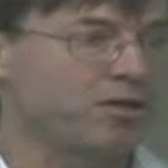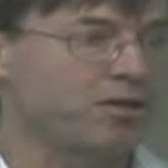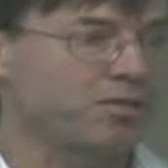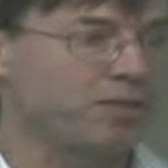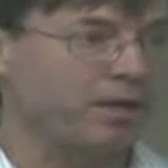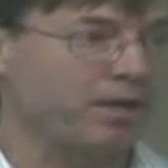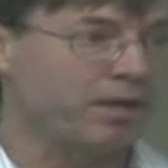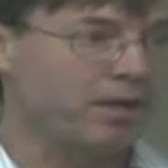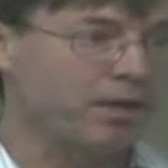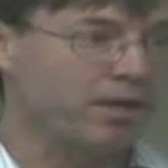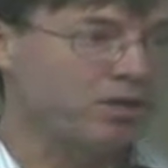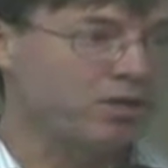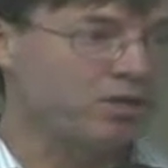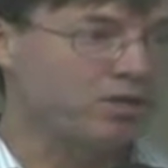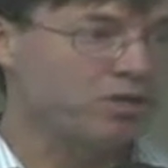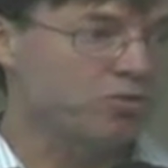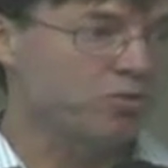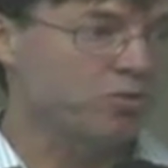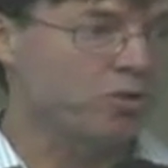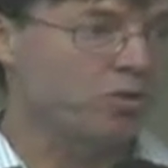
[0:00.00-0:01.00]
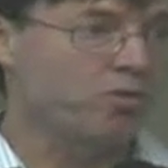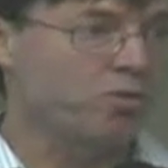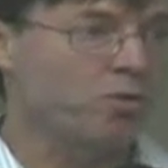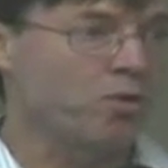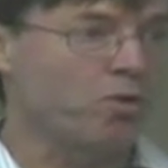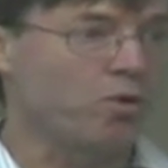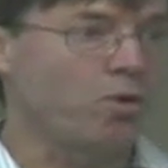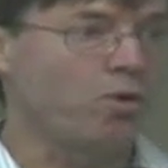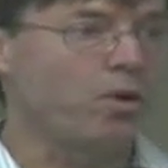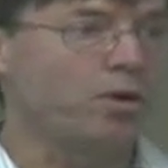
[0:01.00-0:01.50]
They could be small
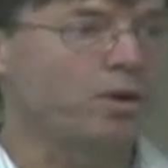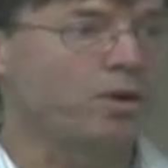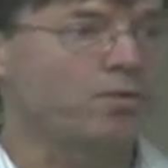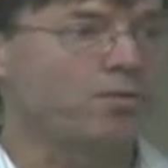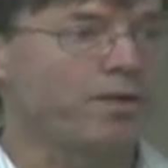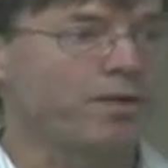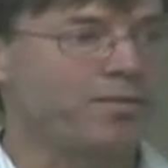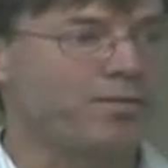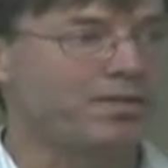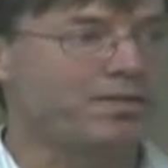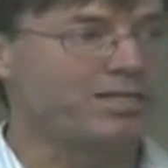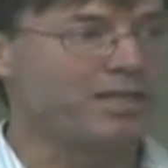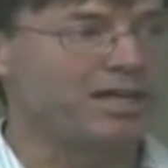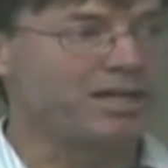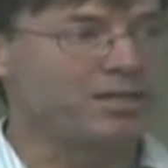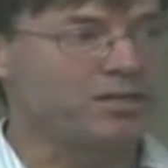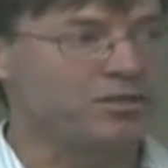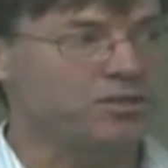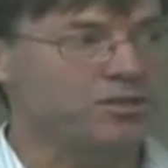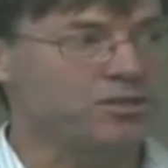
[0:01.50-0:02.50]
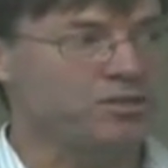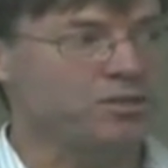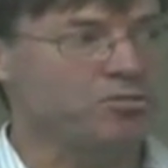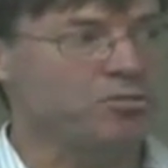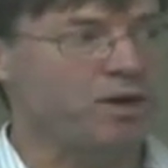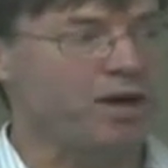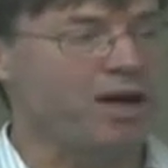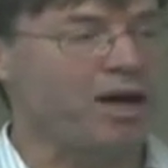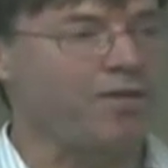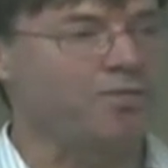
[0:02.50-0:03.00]
bore, maybe stainless steel
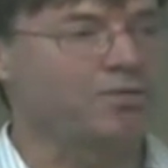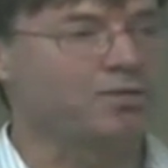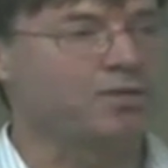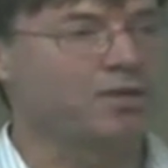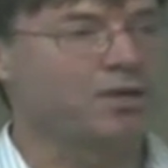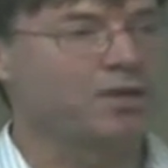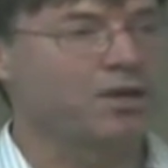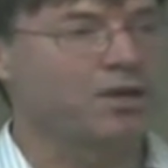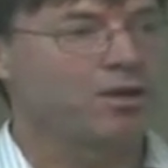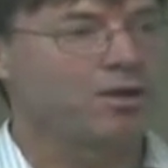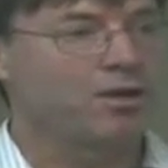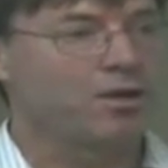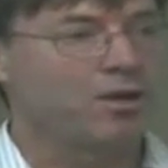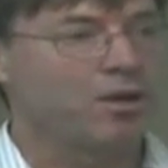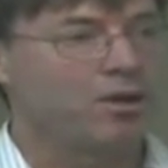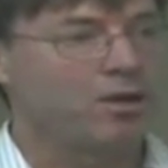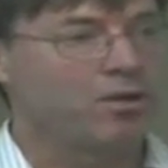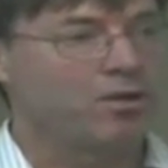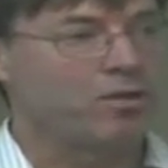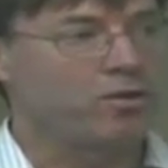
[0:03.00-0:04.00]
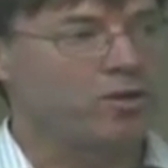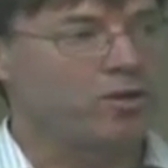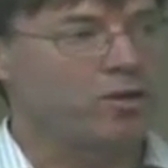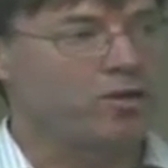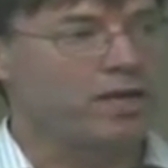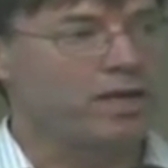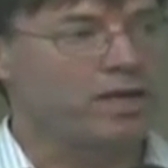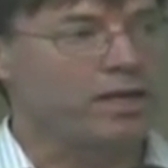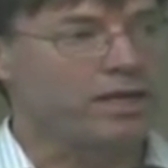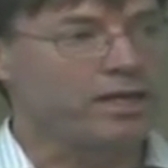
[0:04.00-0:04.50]
pipes,
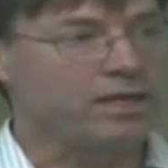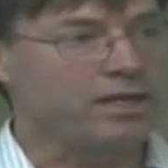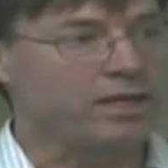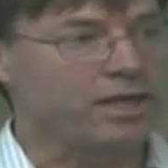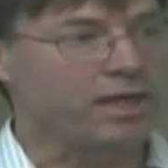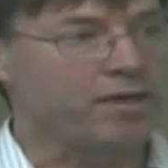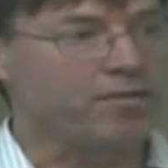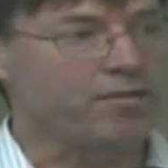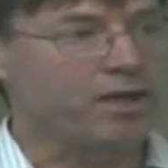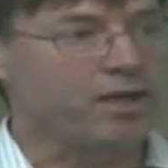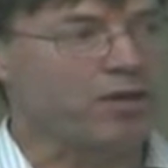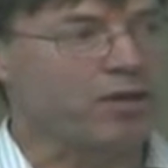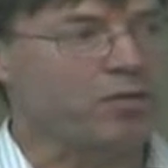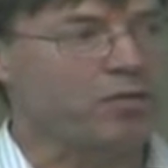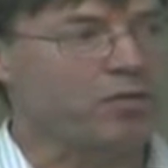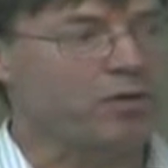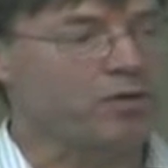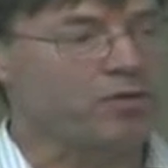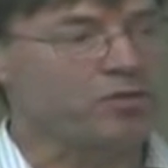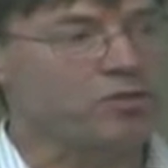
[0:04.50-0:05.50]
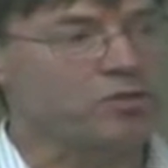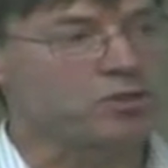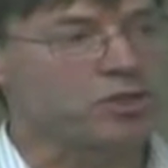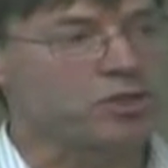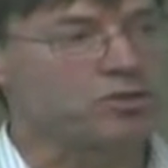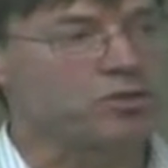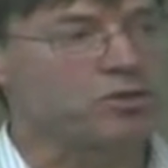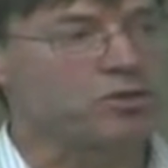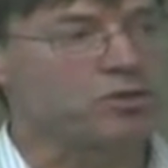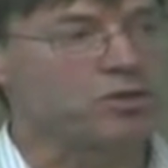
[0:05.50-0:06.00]
not needing to have that chlorine
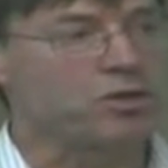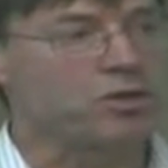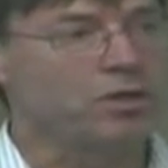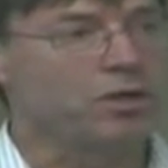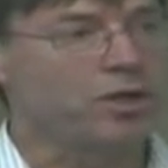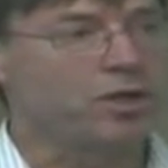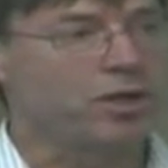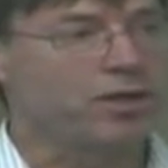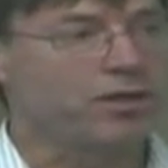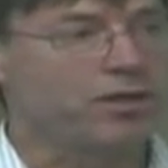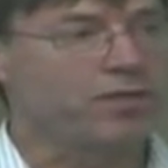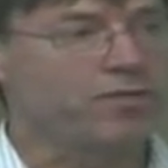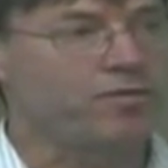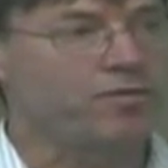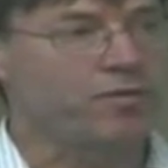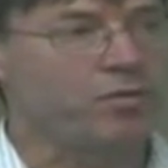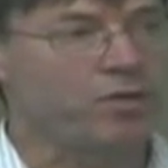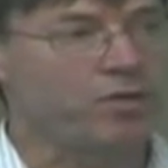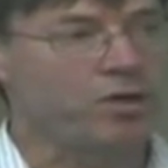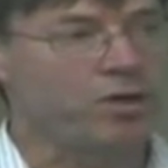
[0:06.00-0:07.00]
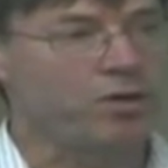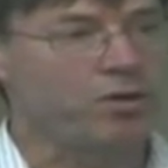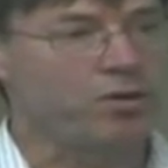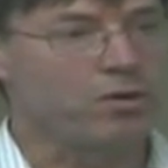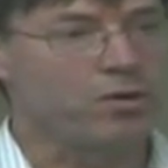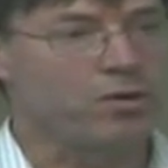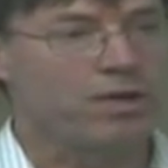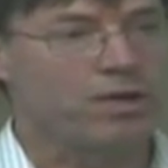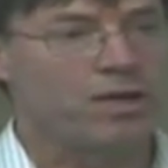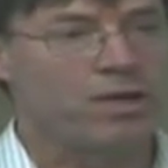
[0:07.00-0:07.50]
residual, and therefore
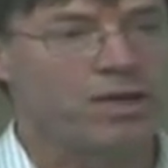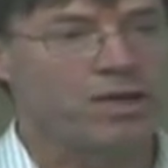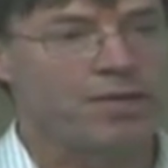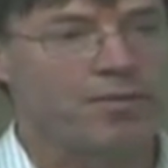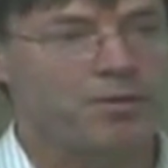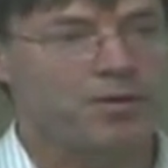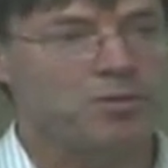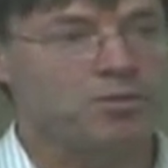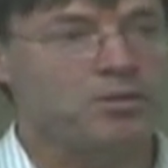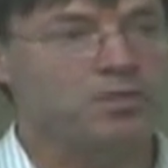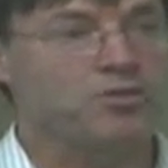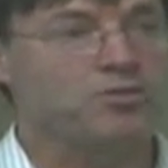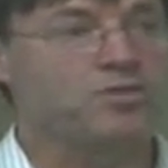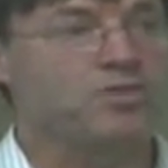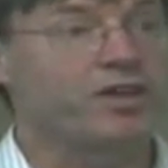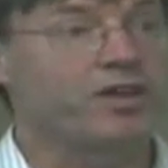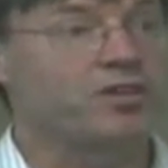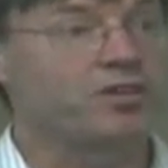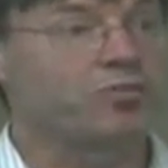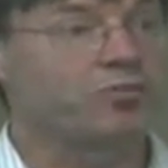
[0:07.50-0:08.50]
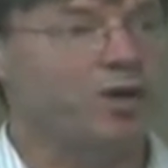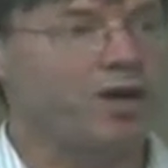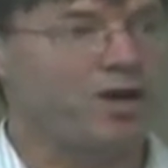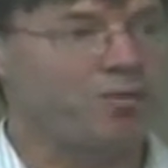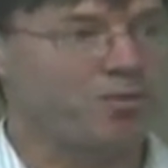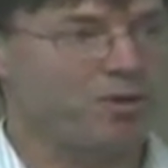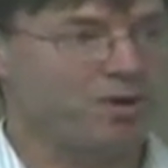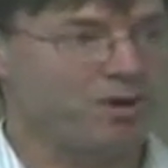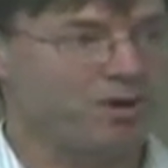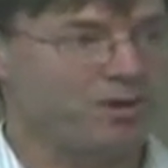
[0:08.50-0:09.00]
no chemical disinfection
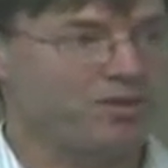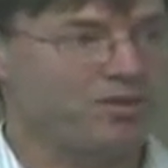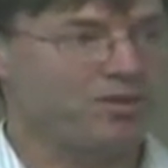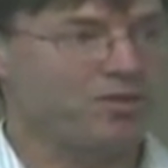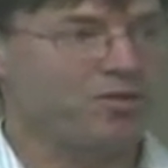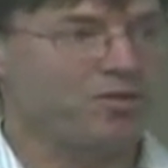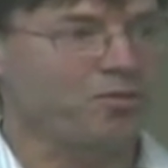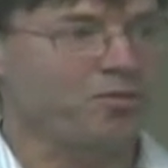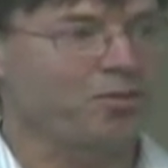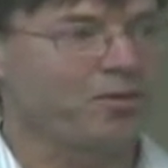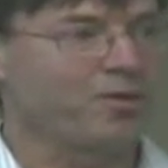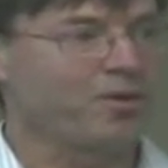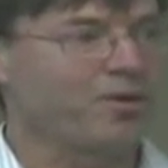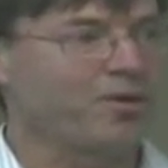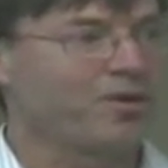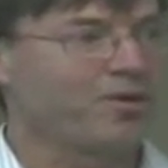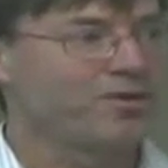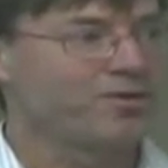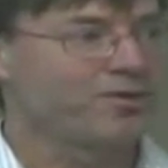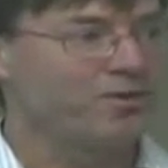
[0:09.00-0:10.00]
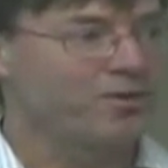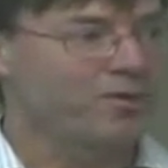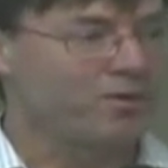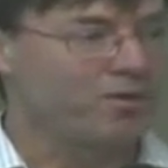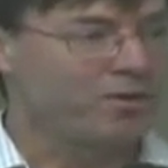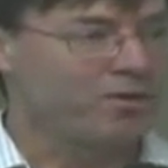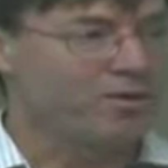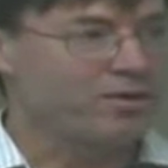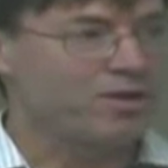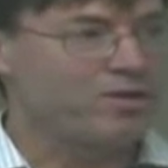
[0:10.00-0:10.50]
byproducts in them.
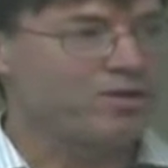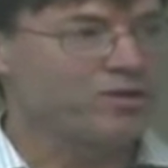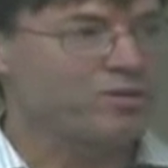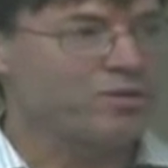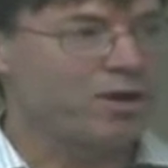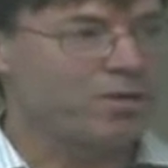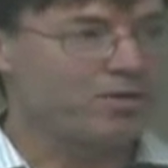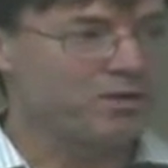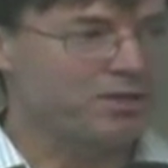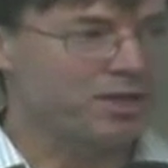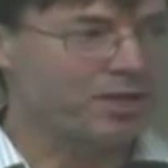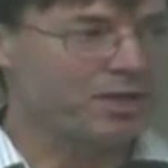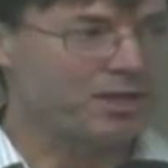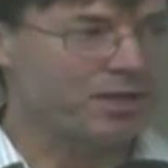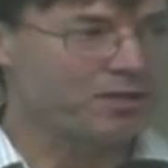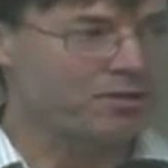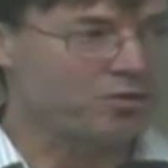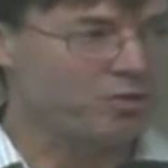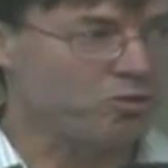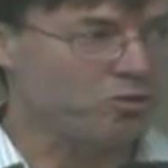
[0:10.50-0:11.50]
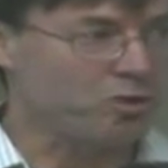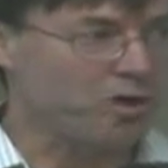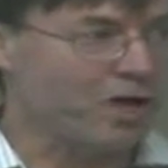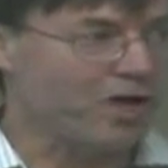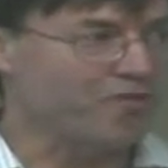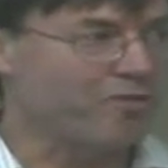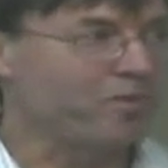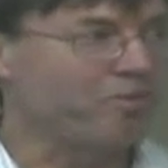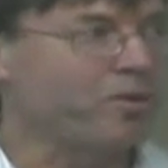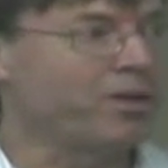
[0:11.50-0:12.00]
So this is why I'm saying it's all
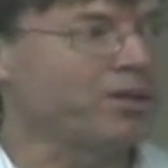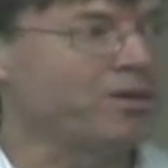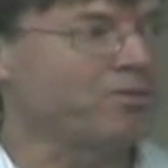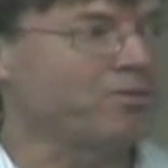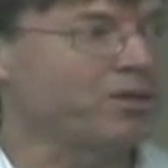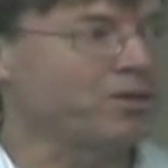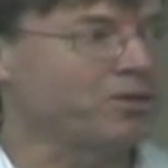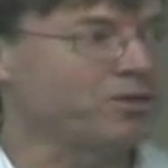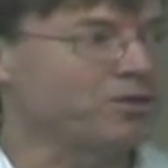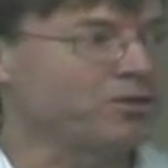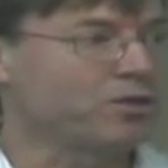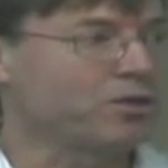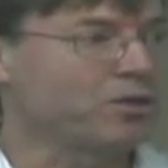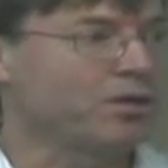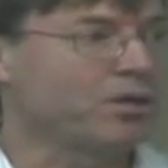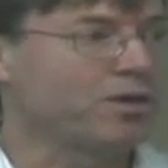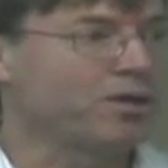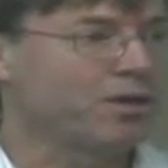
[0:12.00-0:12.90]
part of a bigger picture.